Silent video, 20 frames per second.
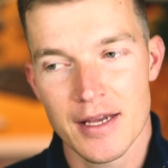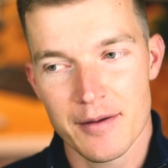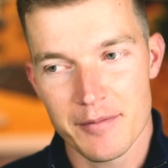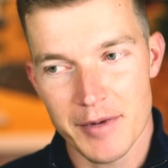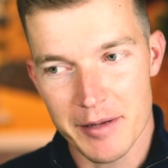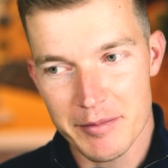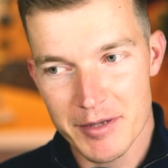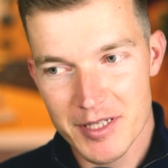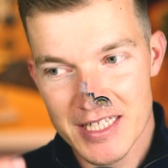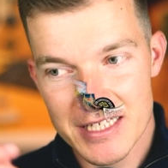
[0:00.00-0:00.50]

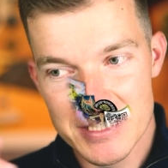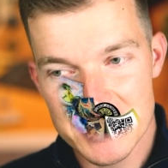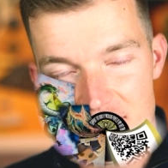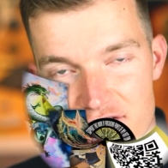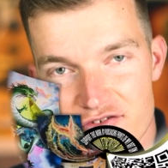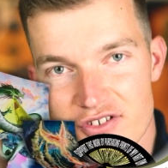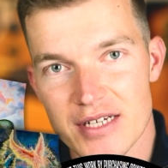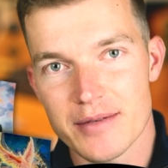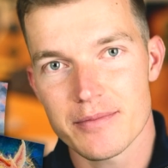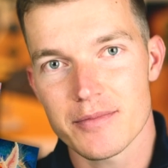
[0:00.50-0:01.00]
Maybe this
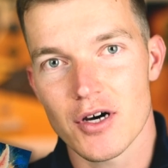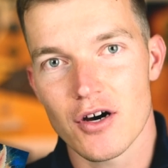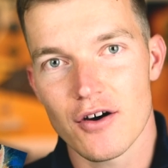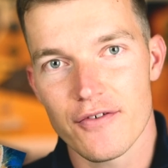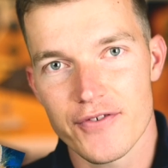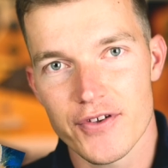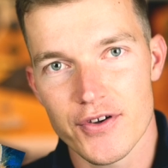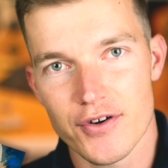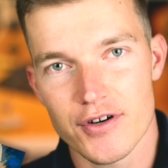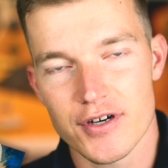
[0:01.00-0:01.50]
dream
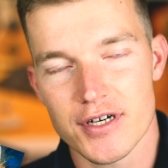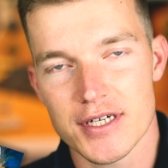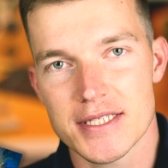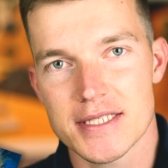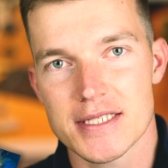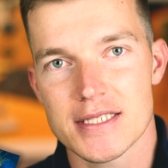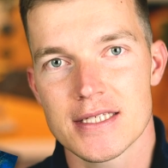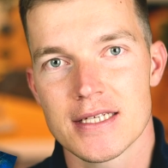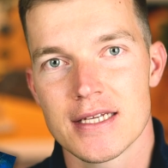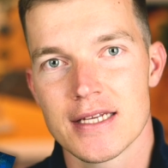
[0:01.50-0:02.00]
of
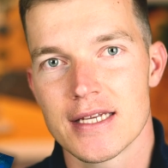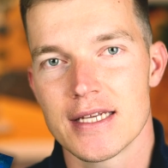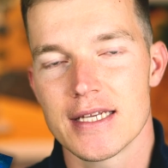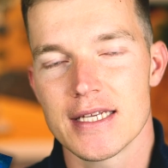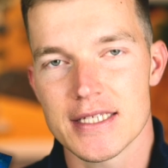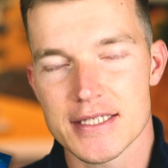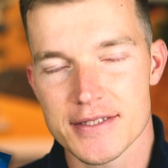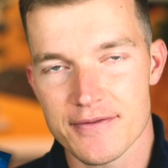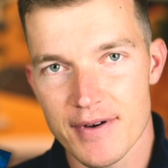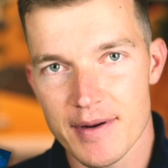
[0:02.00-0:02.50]
yours
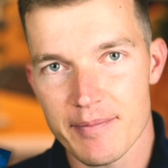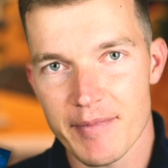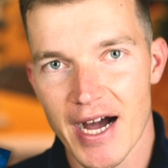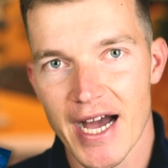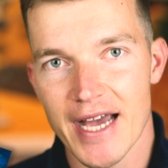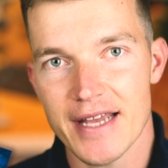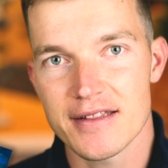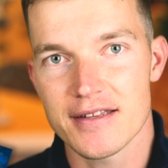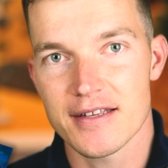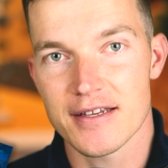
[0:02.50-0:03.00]
is
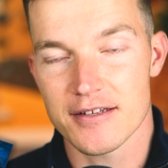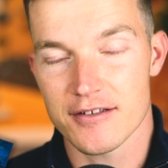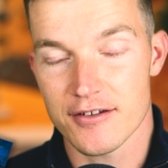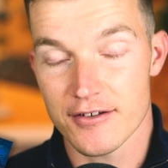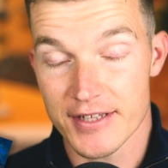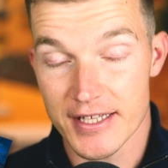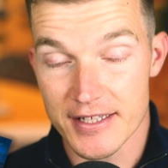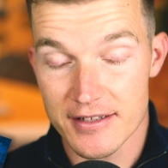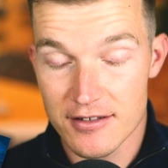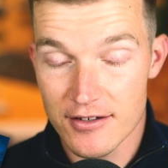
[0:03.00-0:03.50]
reminding
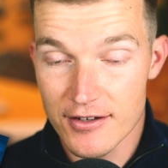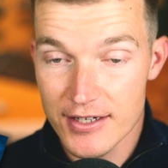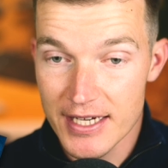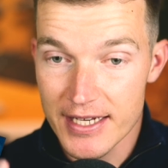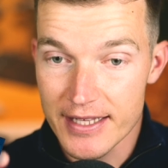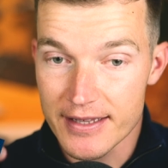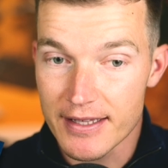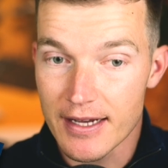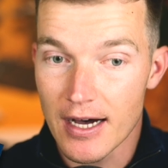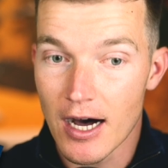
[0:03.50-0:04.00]
you that you
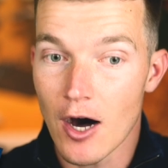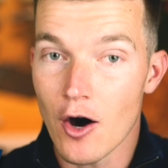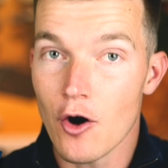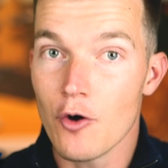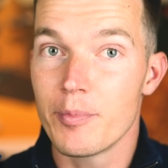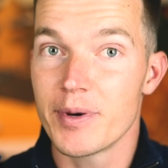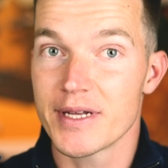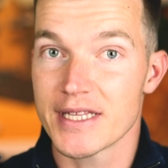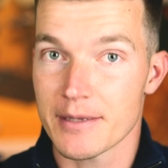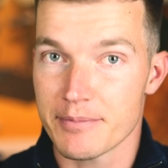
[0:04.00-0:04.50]
can
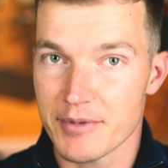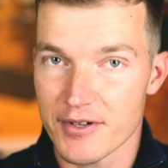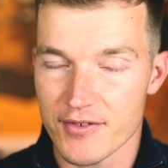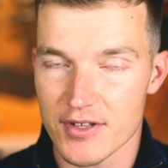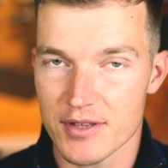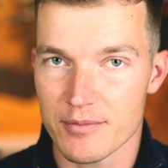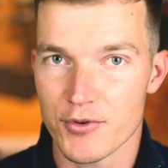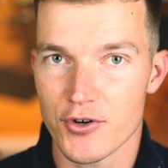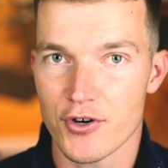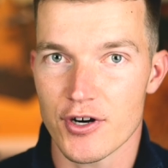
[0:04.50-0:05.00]
open up
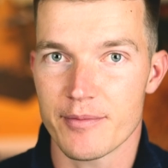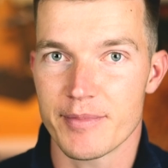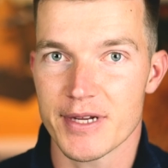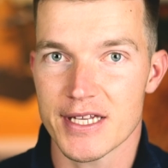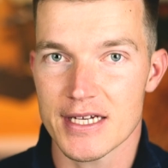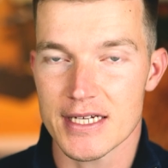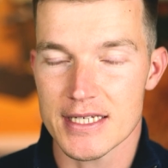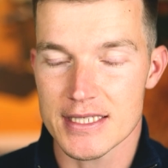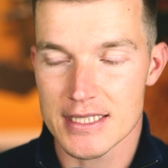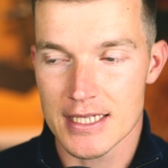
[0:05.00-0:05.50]
even more,
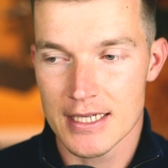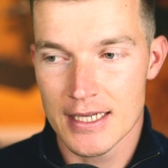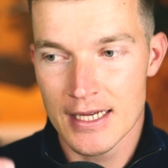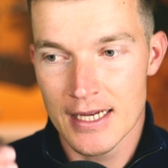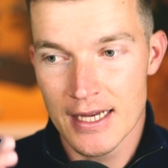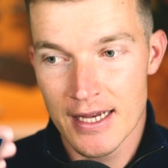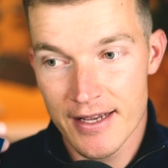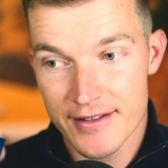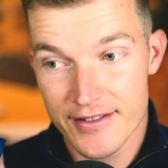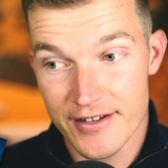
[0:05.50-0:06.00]
because
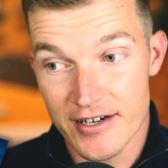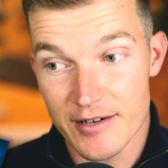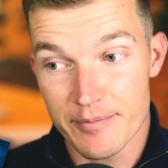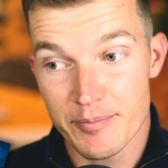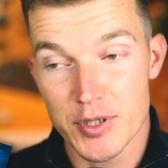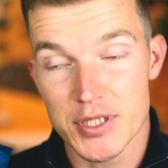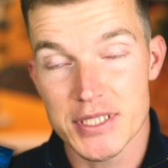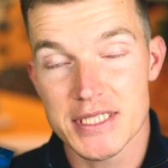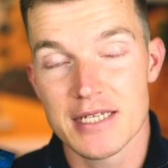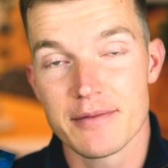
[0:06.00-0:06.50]
there are
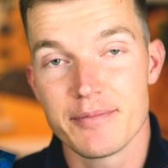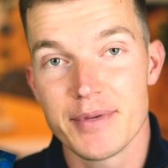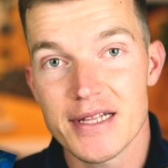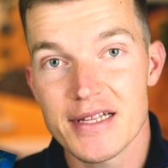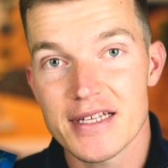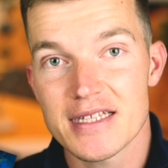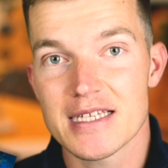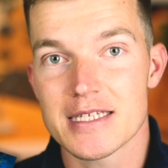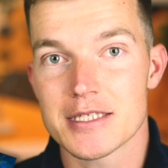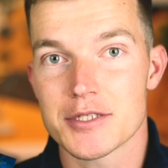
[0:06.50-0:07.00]

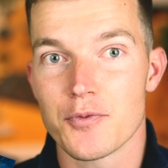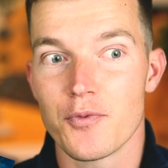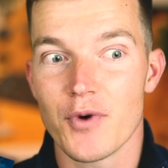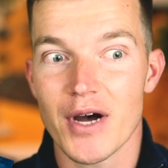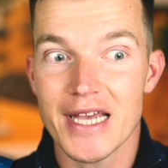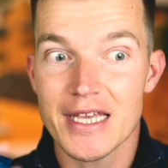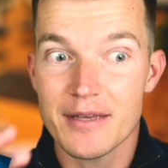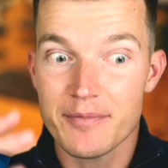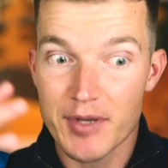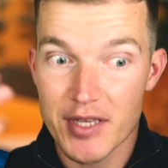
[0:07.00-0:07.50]
possibilities
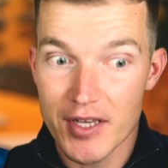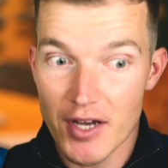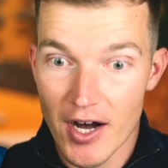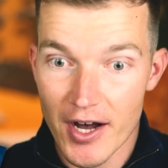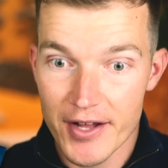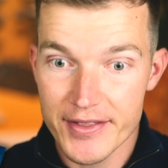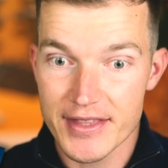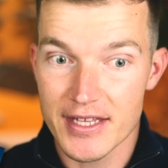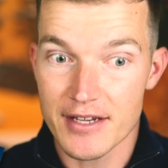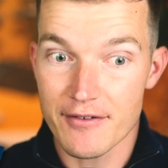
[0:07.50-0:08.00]
way
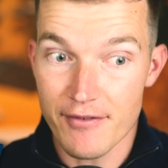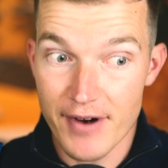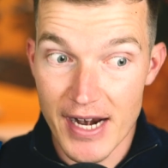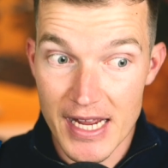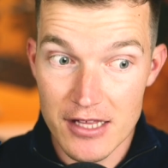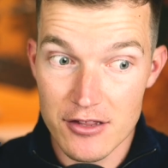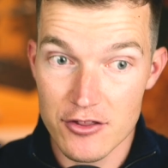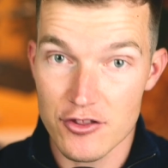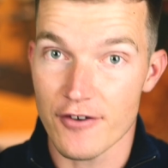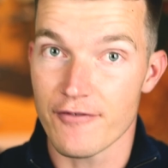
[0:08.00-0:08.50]
beyond the
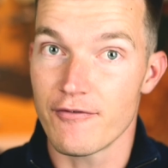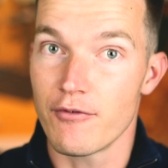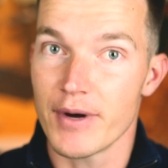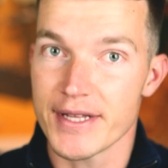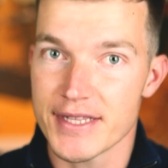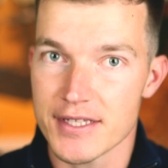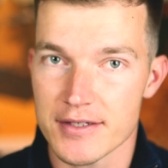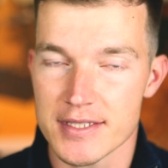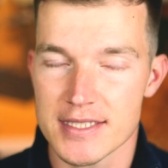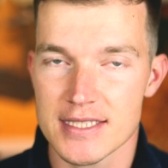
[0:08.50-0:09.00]
range of
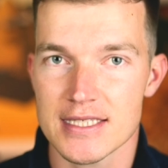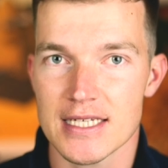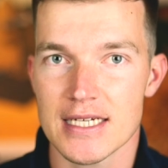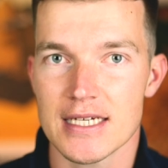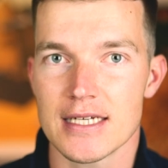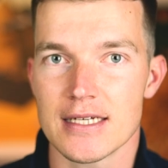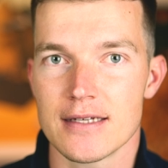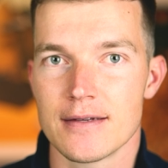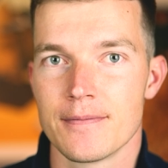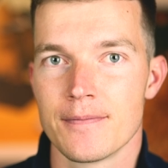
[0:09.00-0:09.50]
what you
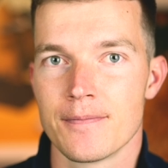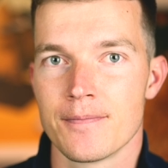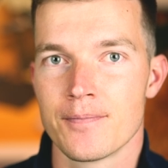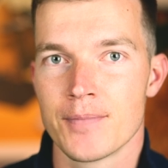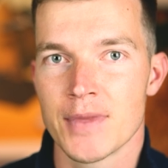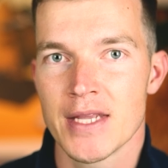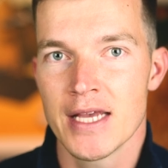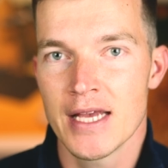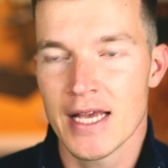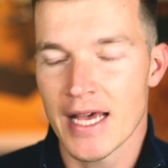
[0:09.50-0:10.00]
see,
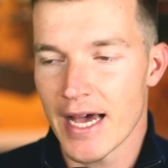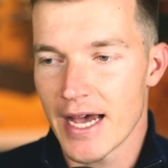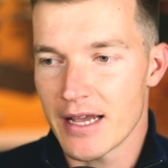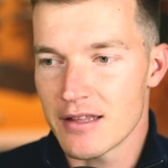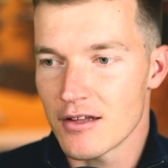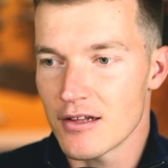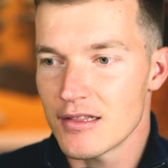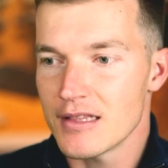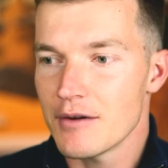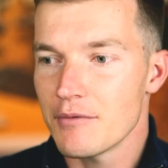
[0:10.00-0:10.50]

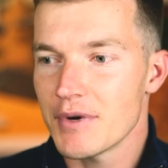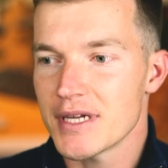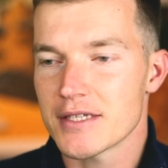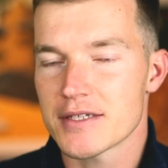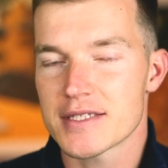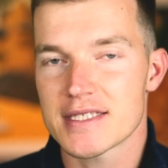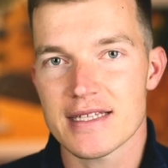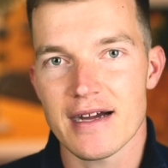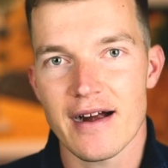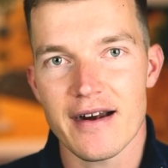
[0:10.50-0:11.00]
and only when you
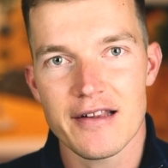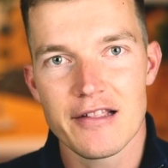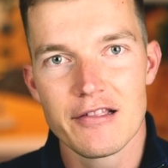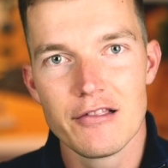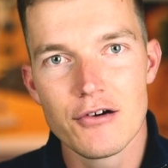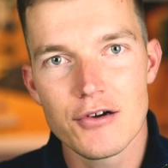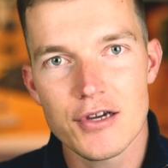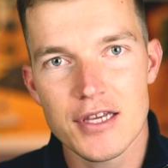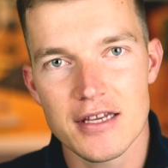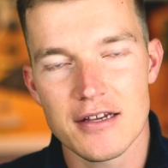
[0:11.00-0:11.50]
start
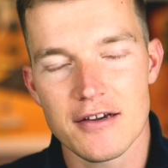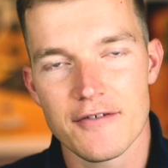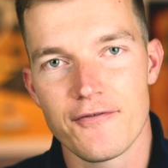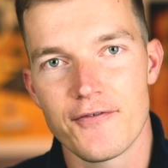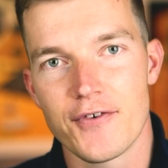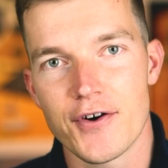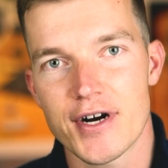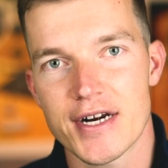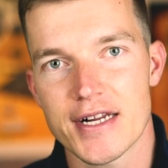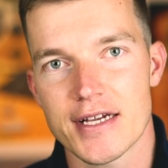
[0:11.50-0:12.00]
looking
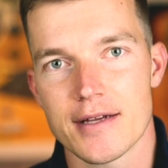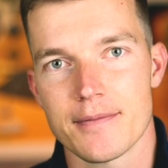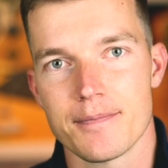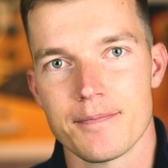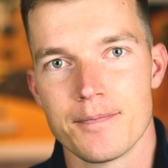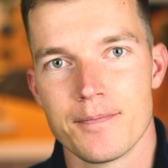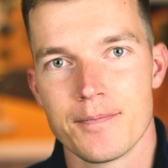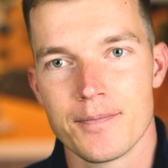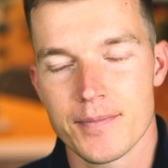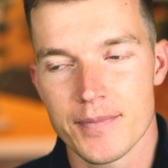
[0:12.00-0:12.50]
for
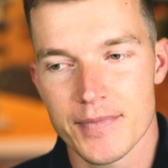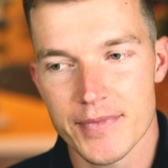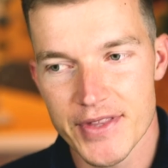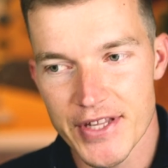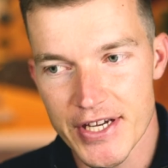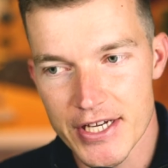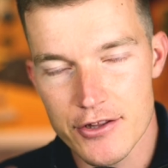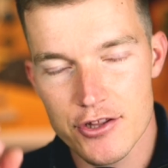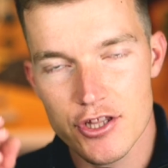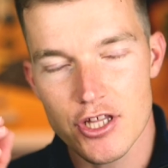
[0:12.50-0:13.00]
them,
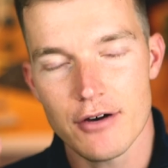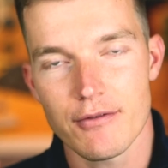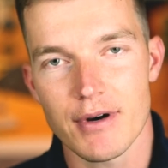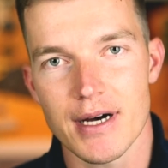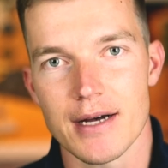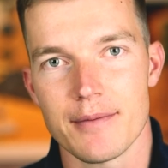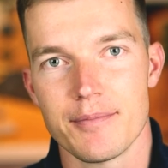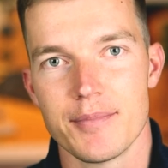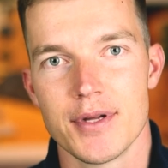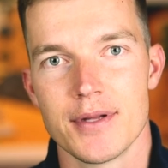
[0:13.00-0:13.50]
they show
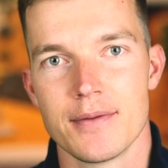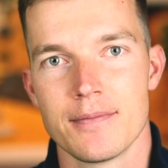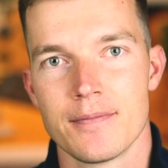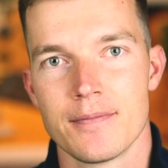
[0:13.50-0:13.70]
up."